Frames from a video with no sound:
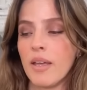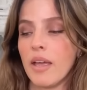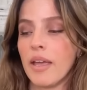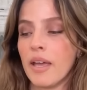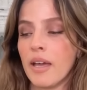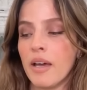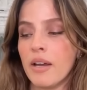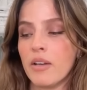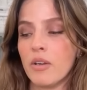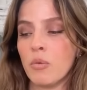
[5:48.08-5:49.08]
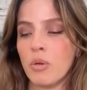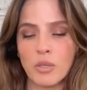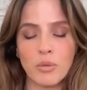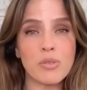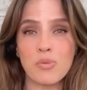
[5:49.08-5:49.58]
And we
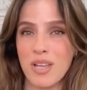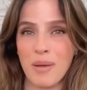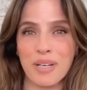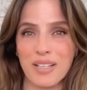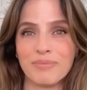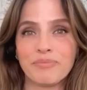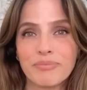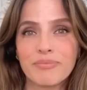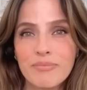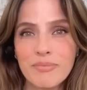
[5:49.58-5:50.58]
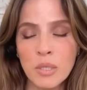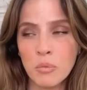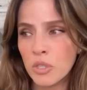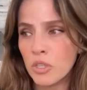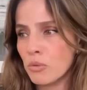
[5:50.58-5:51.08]
knew this was happening.
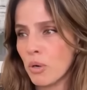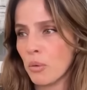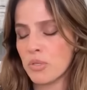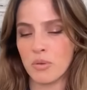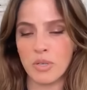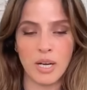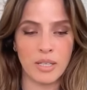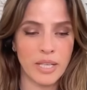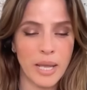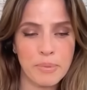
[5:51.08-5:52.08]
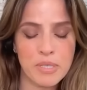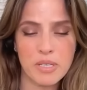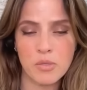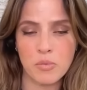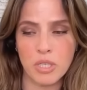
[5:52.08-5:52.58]
We knew what was going on
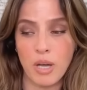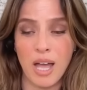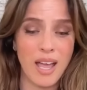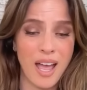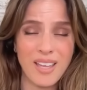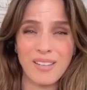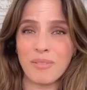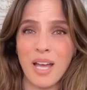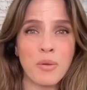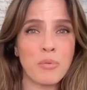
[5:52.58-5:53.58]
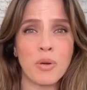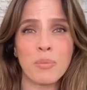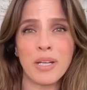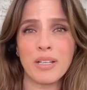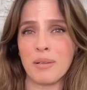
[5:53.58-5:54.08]
campuses. We knew. I wrote
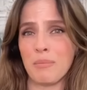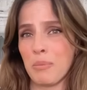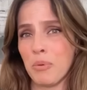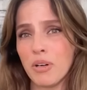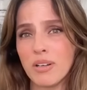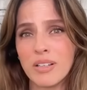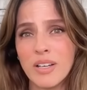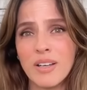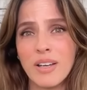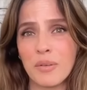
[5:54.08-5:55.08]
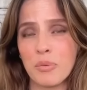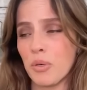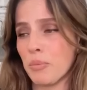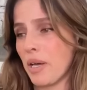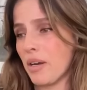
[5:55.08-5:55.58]
about it in my book. I
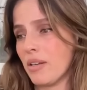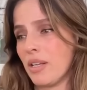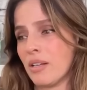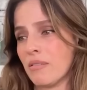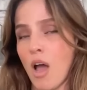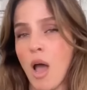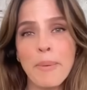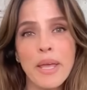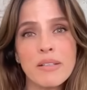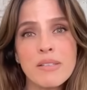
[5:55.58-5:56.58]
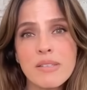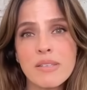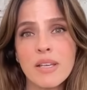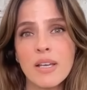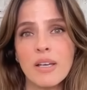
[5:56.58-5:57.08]
wrote about it in
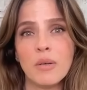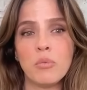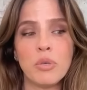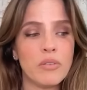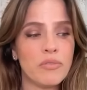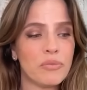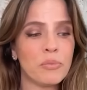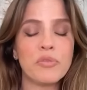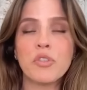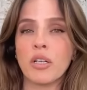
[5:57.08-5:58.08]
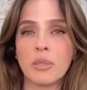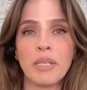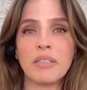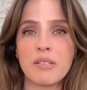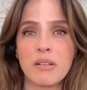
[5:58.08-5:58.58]
op-eds. We've talked
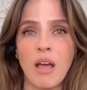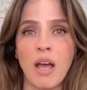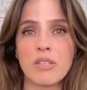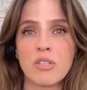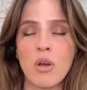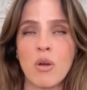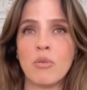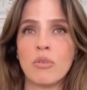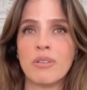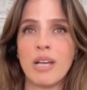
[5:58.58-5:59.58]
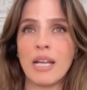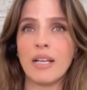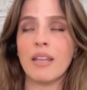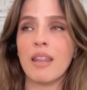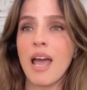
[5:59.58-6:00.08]
about this a lot. So that
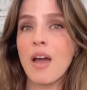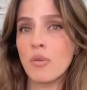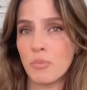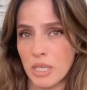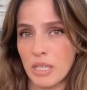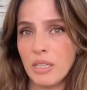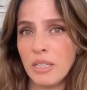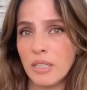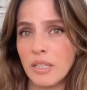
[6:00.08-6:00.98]
allowed me,